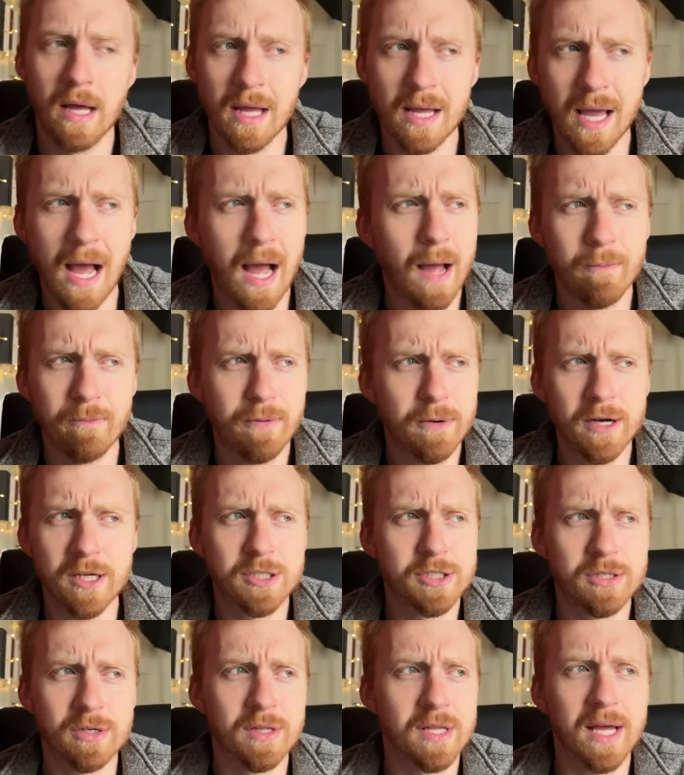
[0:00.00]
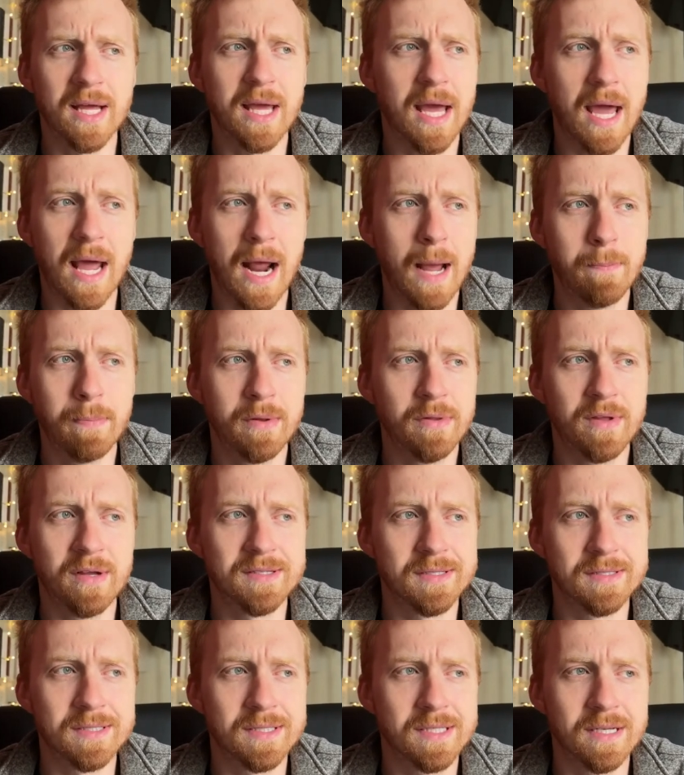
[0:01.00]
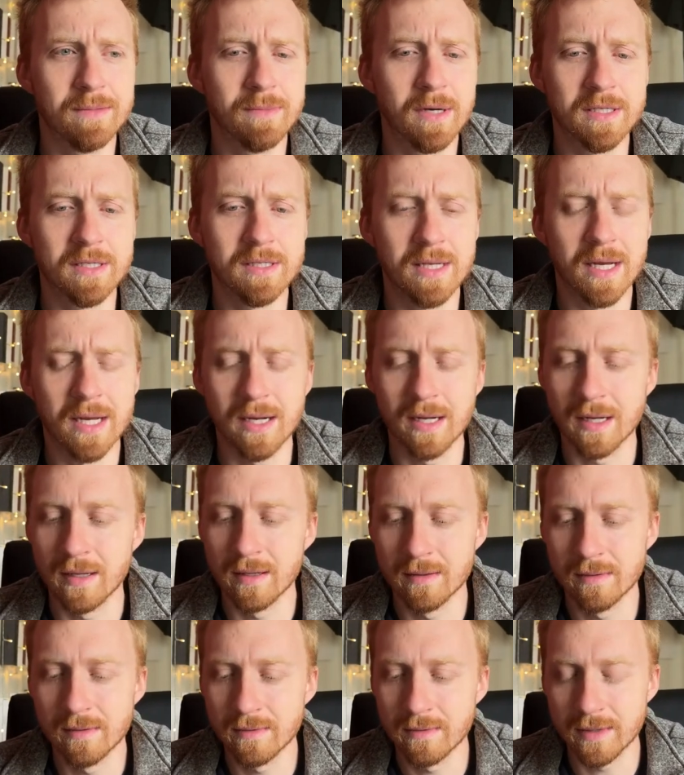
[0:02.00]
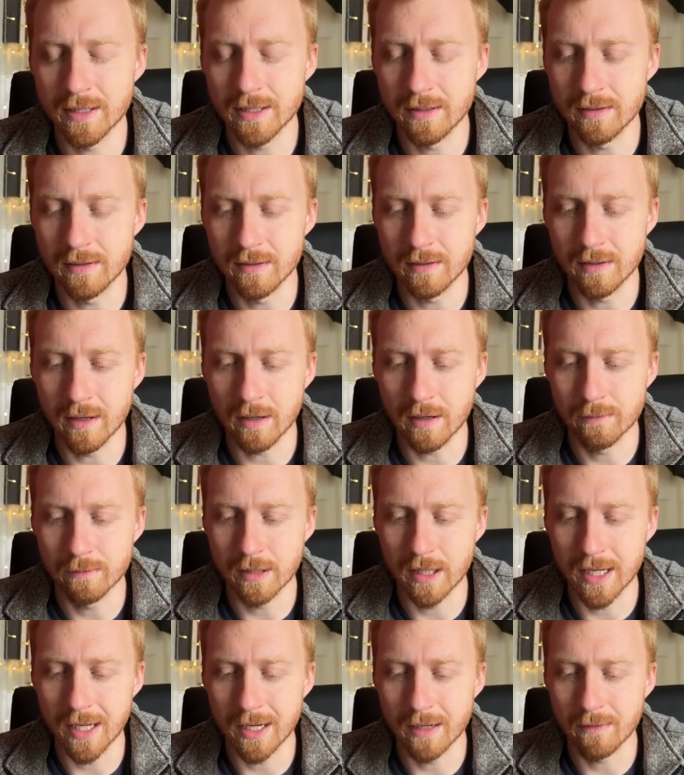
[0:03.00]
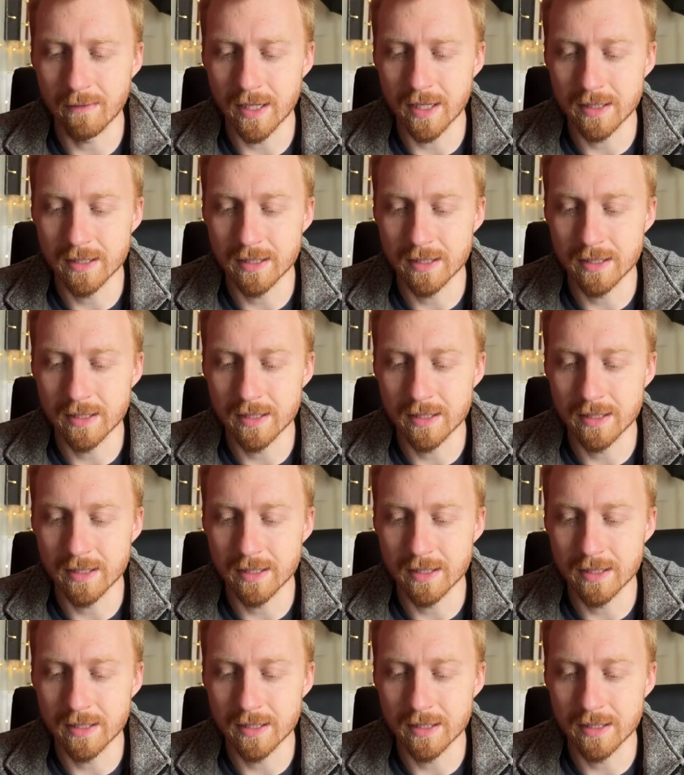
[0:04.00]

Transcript: Yeah, I'm pretty sure they can't. Apple doesn't see much data when you do CarPlay anyway.